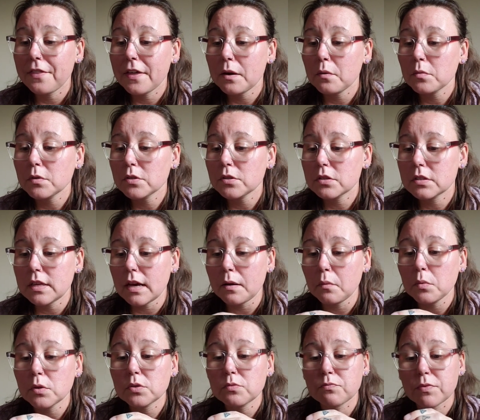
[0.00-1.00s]
that was that
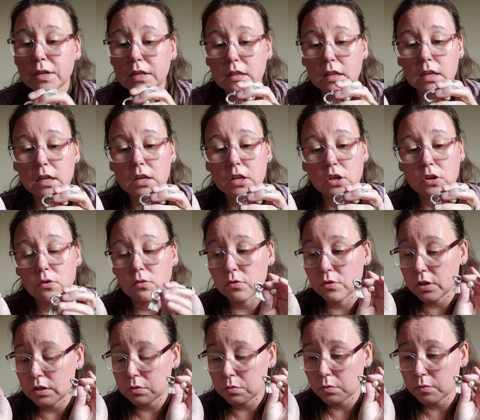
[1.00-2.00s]
was really cute.
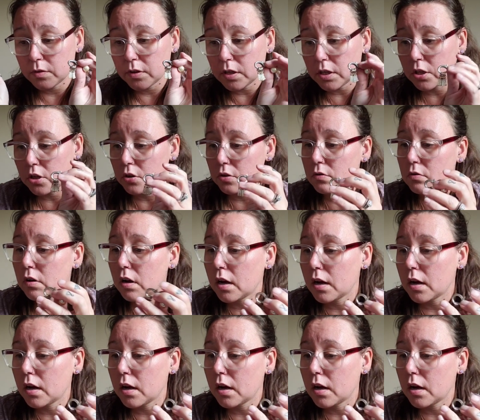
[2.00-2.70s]
These were really cute.